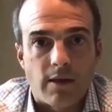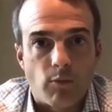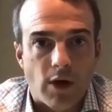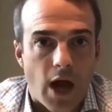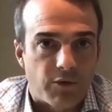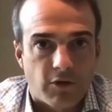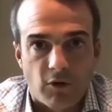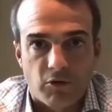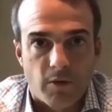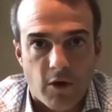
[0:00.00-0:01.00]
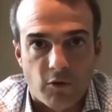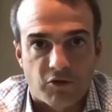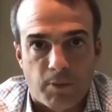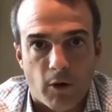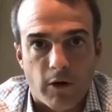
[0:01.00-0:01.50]
That when I was coaching with
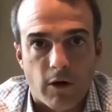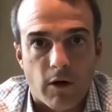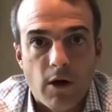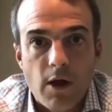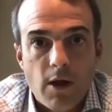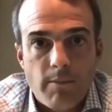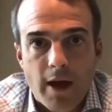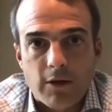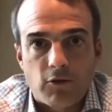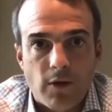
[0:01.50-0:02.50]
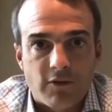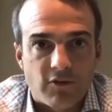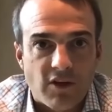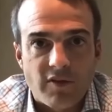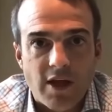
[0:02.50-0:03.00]
Coach Spurrier back in two
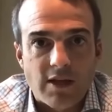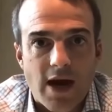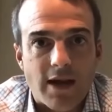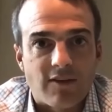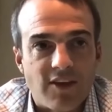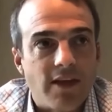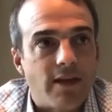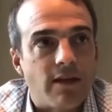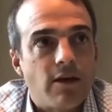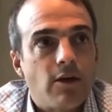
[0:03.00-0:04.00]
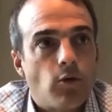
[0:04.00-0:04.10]
thousand seven, eight, nine, and ten,